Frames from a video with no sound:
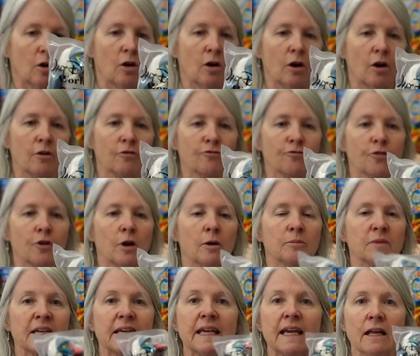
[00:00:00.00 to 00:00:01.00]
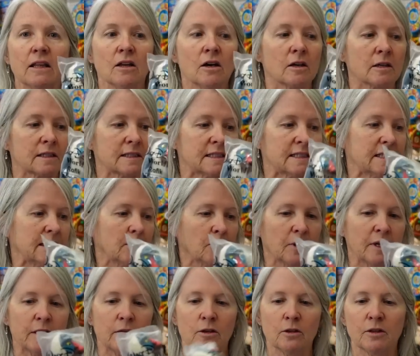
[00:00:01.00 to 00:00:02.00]
are from the Kellogg's
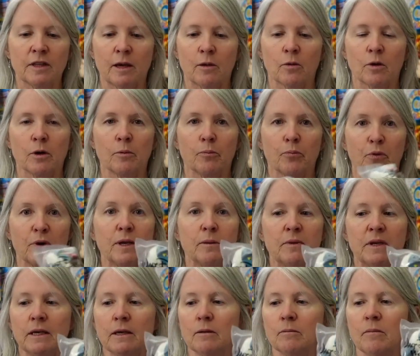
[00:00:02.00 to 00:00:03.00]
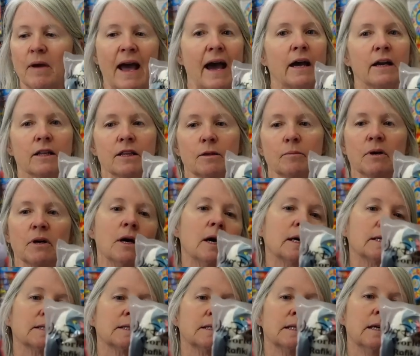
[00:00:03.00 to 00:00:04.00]
cereal. They were a premium out of the
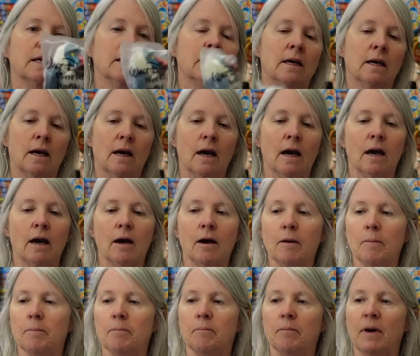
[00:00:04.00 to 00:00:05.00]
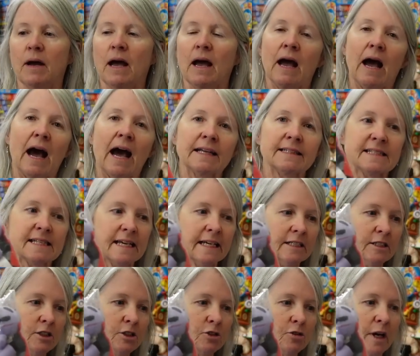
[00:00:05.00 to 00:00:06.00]
box. Um, I tend
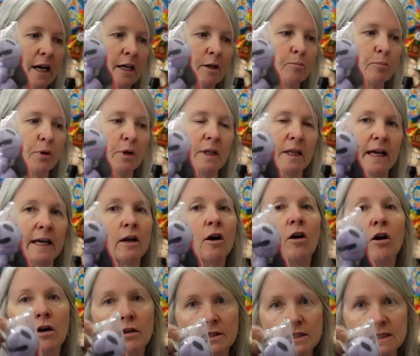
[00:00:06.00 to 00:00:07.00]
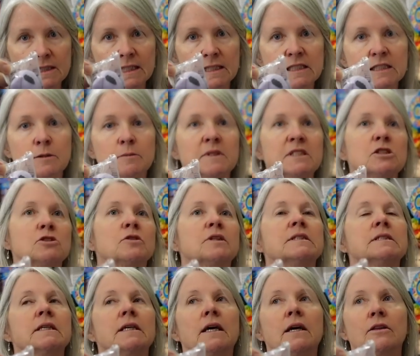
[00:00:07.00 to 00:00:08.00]
to try to put like all the Sesame Street
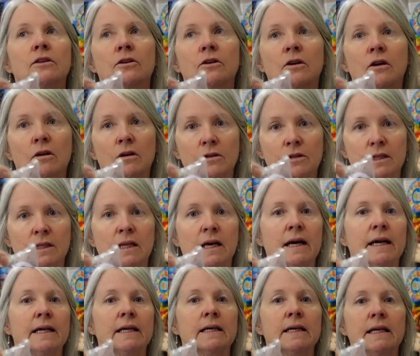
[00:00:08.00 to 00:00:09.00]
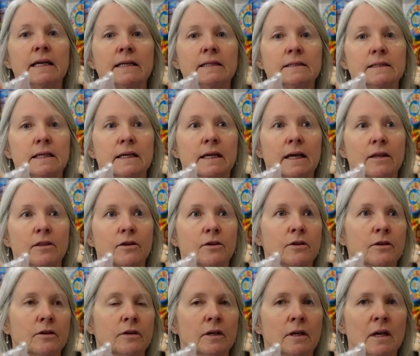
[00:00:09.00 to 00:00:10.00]
together, all the Lion King
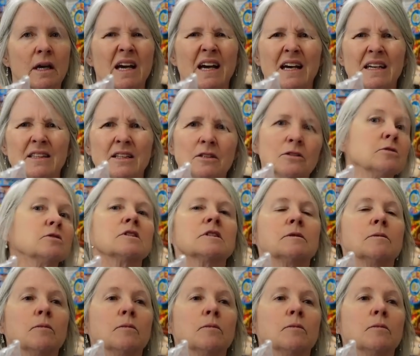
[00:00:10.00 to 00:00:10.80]
together. I think there's some